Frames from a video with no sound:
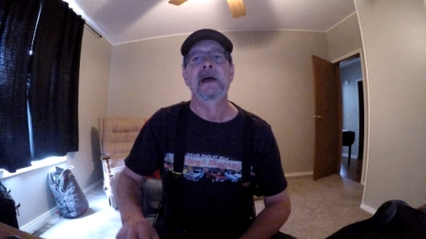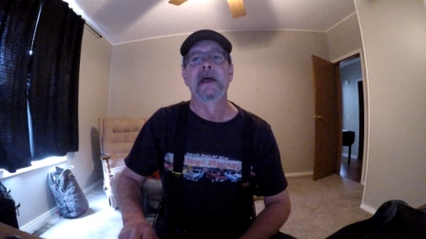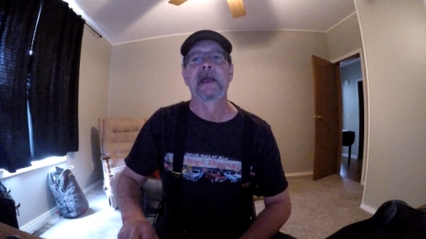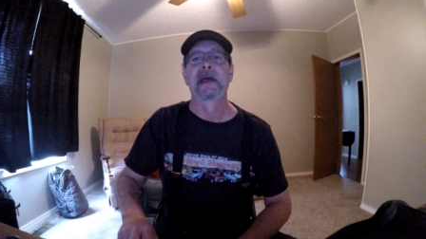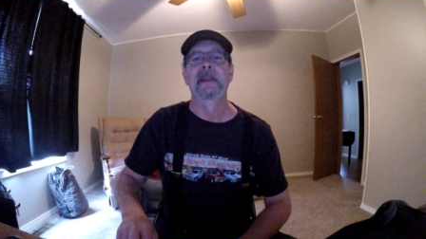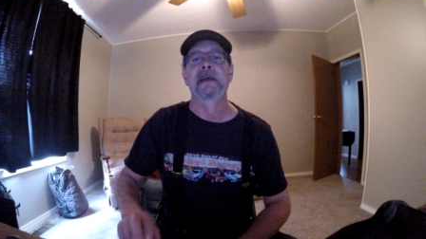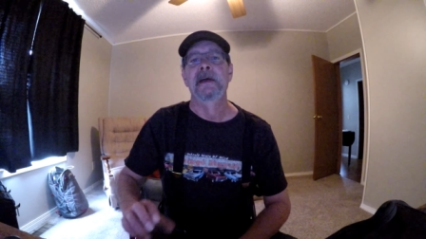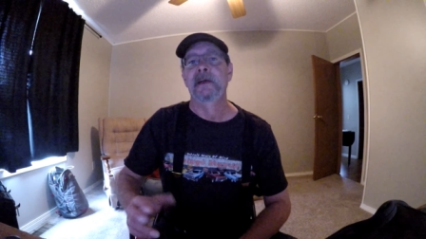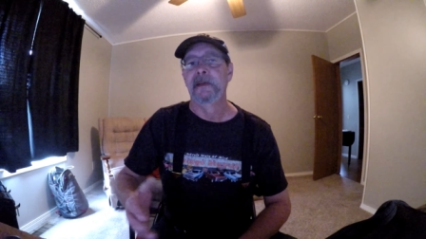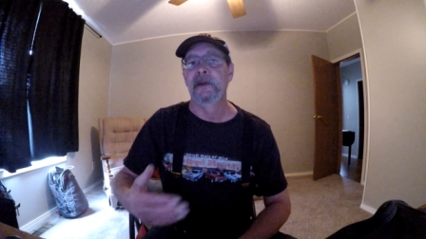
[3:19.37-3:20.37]
And,
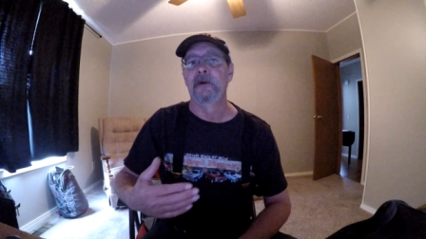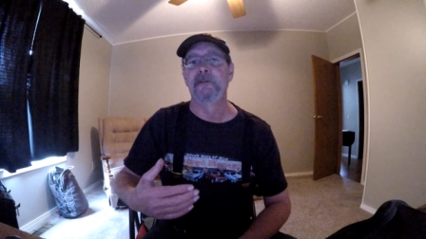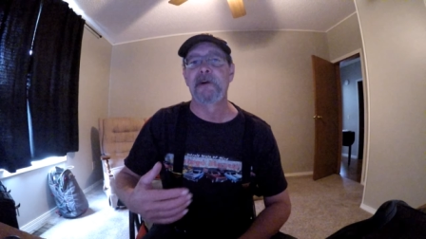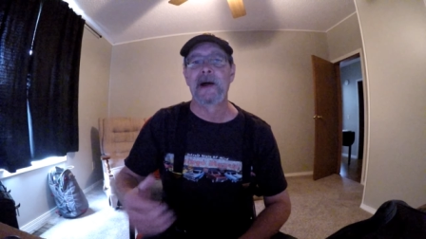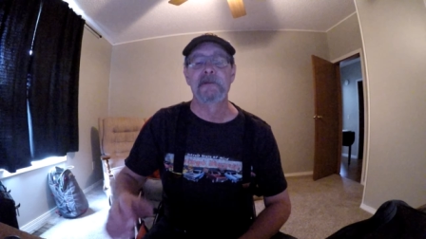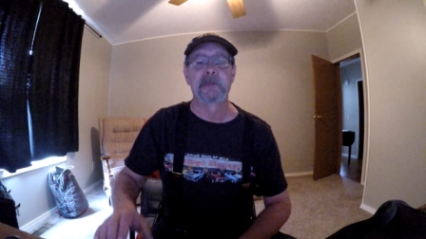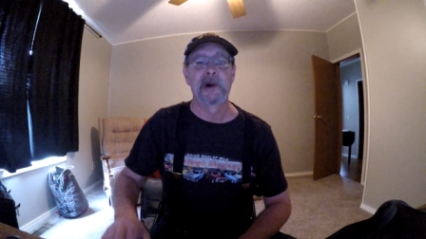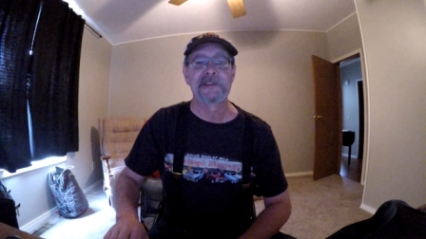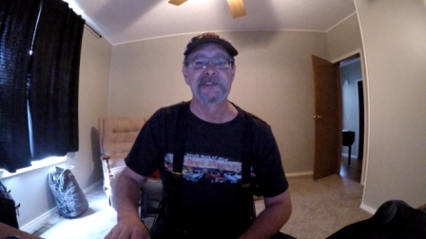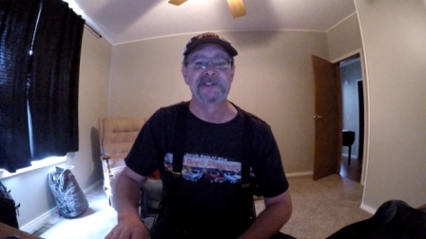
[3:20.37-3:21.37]
you know, five
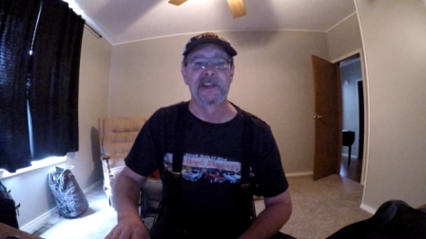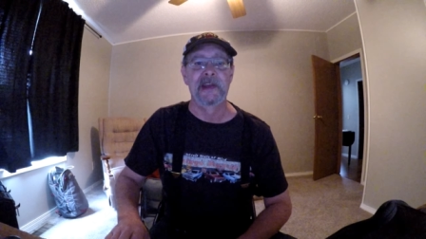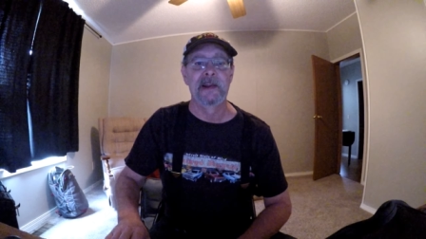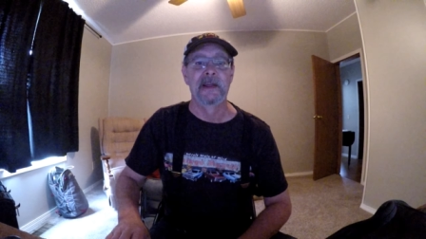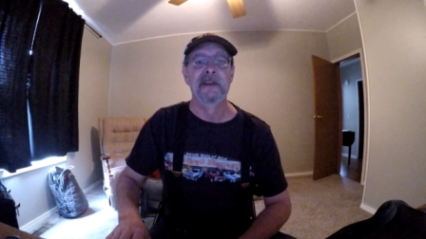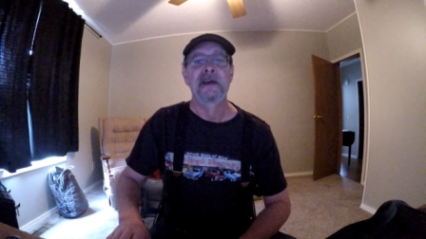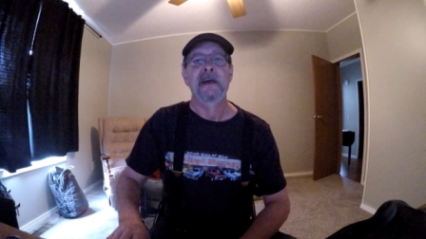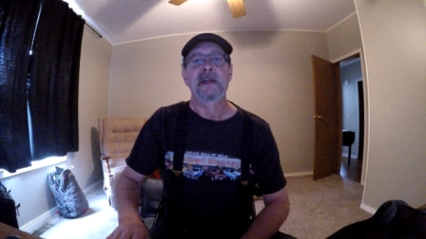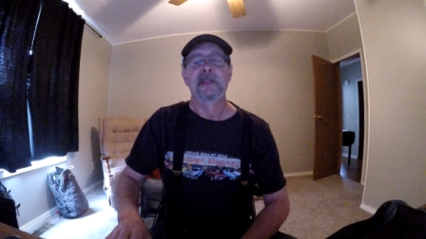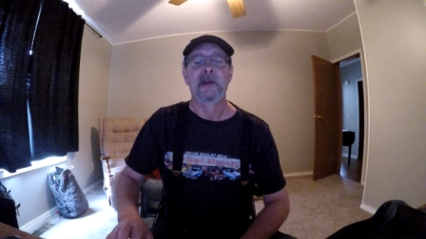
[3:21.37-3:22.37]
presses to get in.
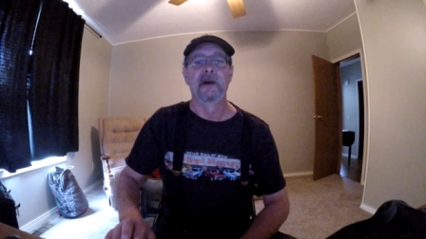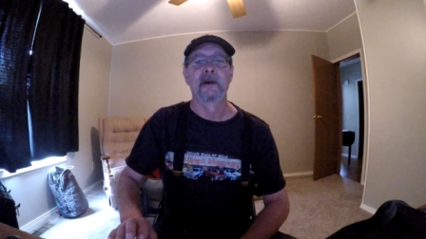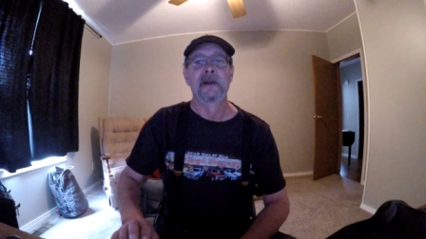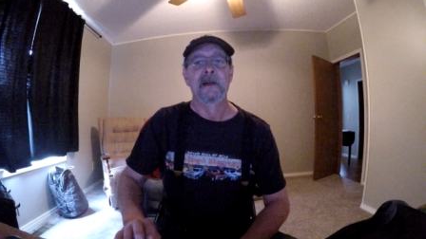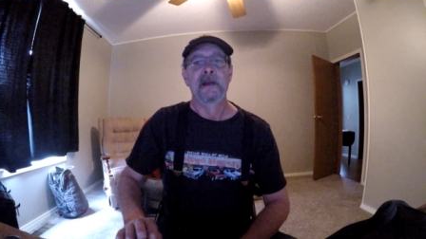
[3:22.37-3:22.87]
They're,